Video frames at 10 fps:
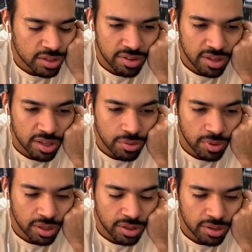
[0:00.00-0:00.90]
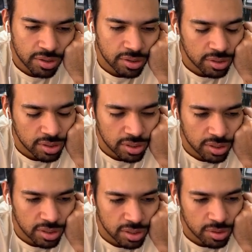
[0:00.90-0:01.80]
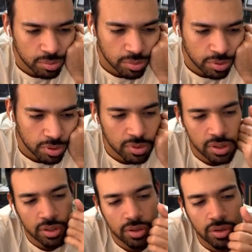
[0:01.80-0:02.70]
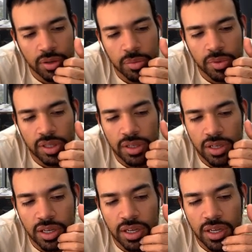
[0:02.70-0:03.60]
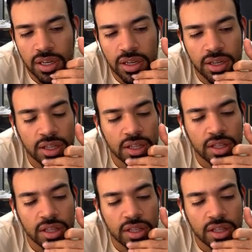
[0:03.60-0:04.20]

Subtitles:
sticky right here, probably gonna be a